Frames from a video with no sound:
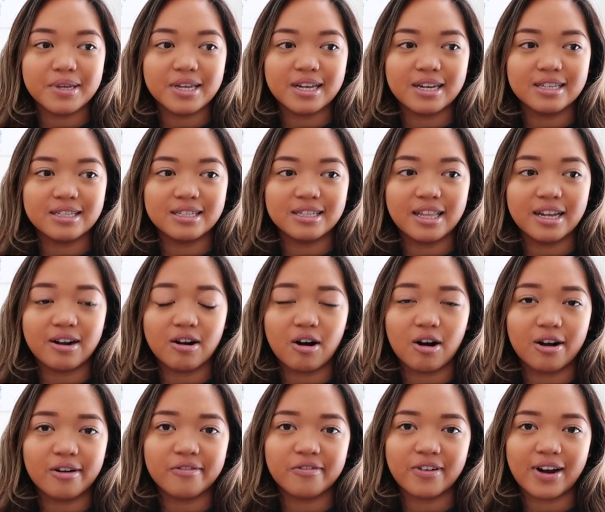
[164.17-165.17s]
because there
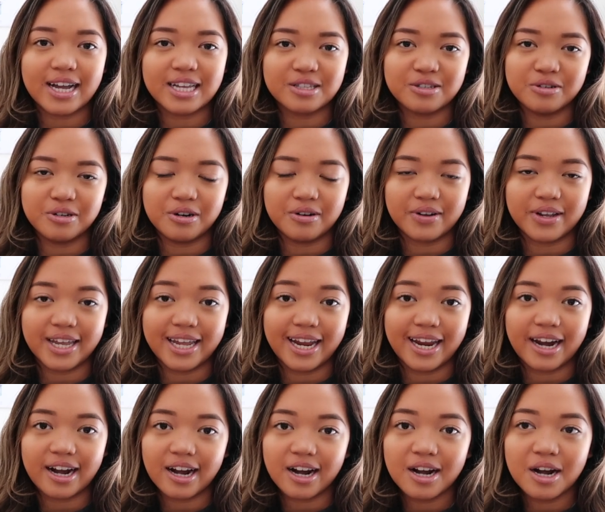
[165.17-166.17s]
are frats who don't
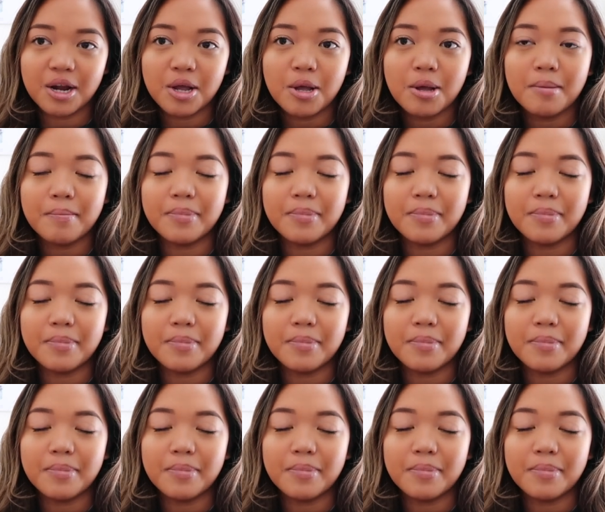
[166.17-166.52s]
care.